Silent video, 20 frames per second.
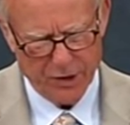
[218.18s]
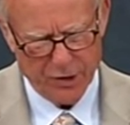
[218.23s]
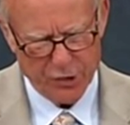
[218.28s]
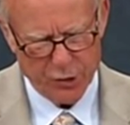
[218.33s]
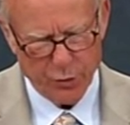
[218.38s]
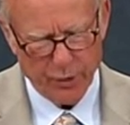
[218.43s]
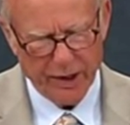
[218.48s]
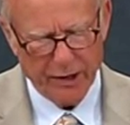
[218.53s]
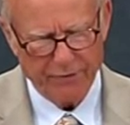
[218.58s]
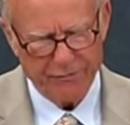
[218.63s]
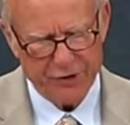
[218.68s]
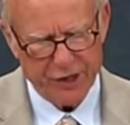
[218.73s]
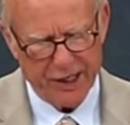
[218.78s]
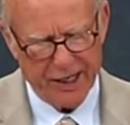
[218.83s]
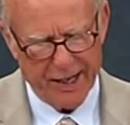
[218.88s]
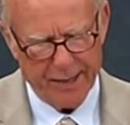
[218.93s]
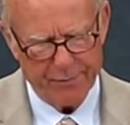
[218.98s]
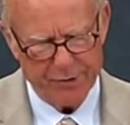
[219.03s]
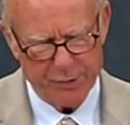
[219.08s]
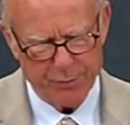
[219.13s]
12
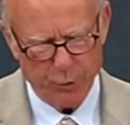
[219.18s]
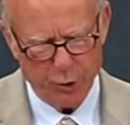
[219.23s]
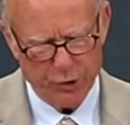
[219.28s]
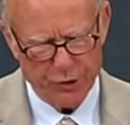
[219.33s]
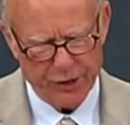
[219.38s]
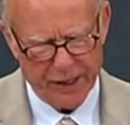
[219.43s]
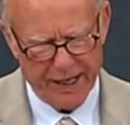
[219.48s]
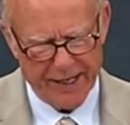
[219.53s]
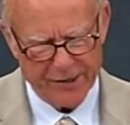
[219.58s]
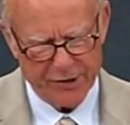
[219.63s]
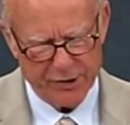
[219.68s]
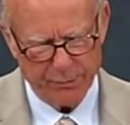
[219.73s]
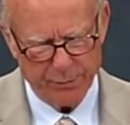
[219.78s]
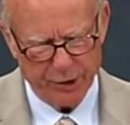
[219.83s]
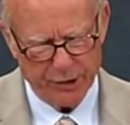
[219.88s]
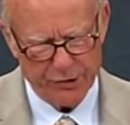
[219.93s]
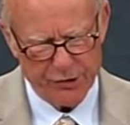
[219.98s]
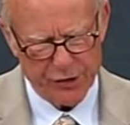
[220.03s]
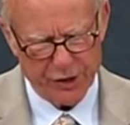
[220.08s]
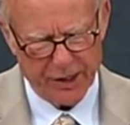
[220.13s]
times more
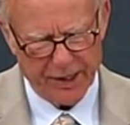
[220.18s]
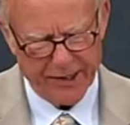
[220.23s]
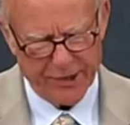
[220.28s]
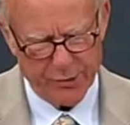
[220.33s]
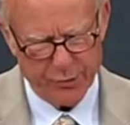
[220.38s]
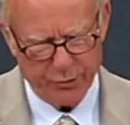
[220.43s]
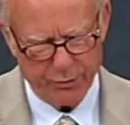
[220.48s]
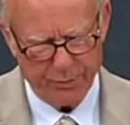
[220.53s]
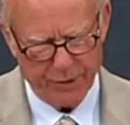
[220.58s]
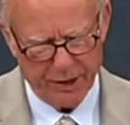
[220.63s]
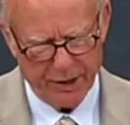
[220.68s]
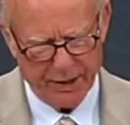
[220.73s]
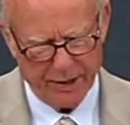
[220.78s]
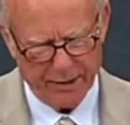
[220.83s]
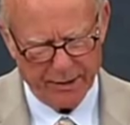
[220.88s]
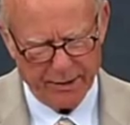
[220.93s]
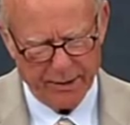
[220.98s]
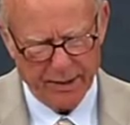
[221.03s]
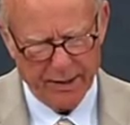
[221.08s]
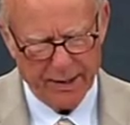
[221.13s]
taxable estates would be
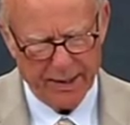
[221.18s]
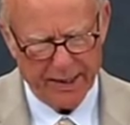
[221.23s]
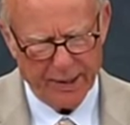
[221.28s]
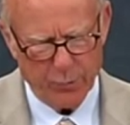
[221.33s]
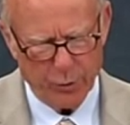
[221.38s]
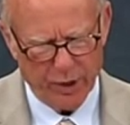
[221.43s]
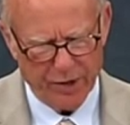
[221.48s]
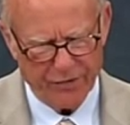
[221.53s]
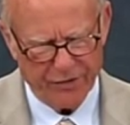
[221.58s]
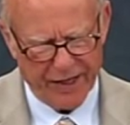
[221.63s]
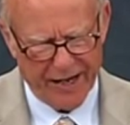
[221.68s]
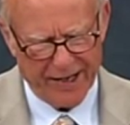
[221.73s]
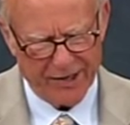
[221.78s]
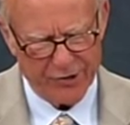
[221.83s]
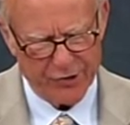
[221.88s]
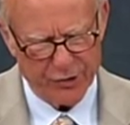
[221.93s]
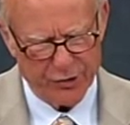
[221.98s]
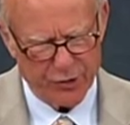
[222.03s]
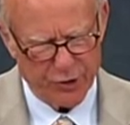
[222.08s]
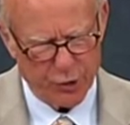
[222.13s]
hit, a
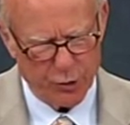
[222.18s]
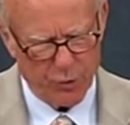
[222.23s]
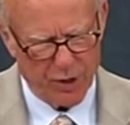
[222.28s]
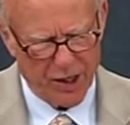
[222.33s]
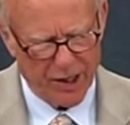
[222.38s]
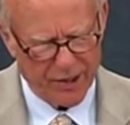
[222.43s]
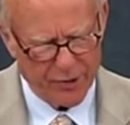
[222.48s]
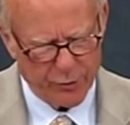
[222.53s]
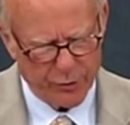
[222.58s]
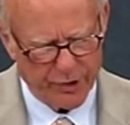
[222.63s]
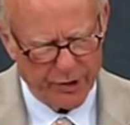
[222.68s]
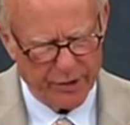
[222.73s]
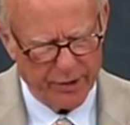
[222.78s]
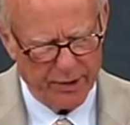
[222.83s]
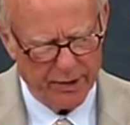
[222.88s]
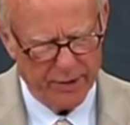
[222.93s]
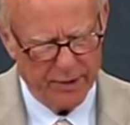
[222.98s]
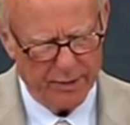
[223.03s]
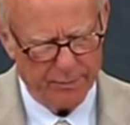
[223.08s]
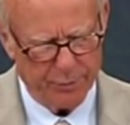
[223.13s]

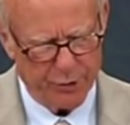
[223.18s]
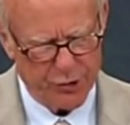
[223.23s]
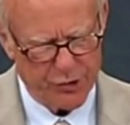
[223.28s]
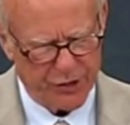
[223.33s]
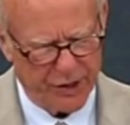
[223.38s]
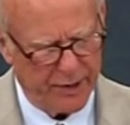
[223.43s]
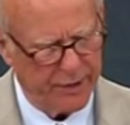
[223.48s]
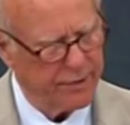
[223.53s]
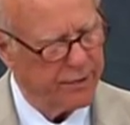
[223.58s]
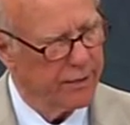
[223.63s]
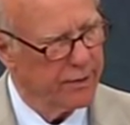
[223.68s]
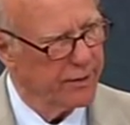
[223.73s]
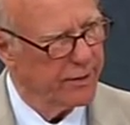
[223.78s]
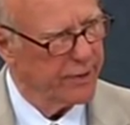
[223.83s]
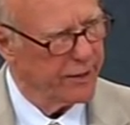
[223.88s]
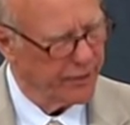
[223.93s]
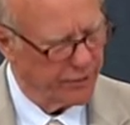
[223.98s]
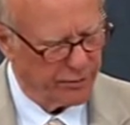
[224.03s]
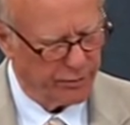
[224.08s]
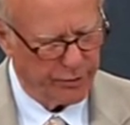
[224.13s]
1,200%
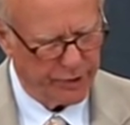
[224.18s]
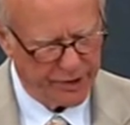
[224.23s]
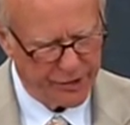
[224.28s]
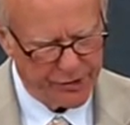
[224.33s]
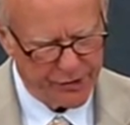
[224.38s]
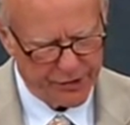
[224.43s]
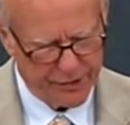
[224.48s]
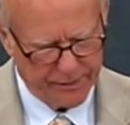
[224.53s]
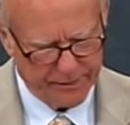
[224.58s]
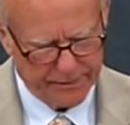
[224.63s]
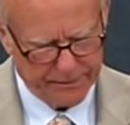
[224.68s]
increase.